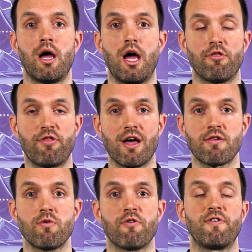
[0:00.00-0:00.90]
and
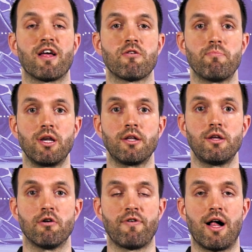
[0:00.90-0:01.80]
thanks to the
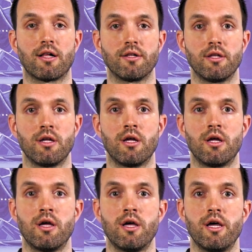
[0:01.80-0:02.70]
flexibility of HALCON,
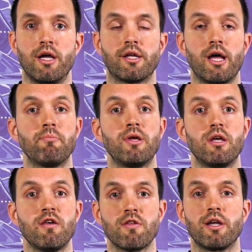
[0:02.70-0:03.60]
it can be
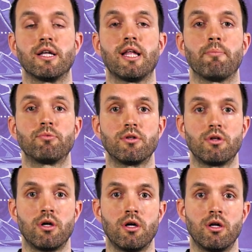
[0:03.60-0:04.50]
easily
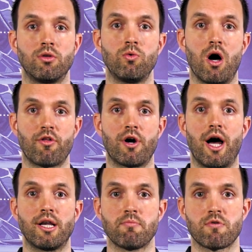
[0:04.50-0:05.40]
adapted to other
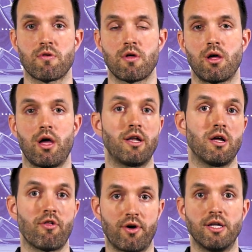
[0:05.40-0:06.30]
items and
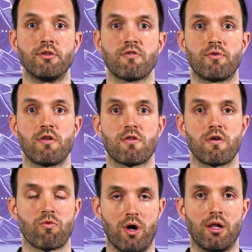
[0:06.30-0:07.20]
other industries
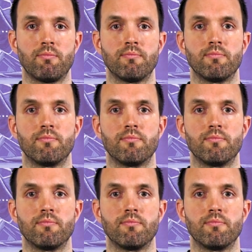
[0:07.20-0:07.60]
as well.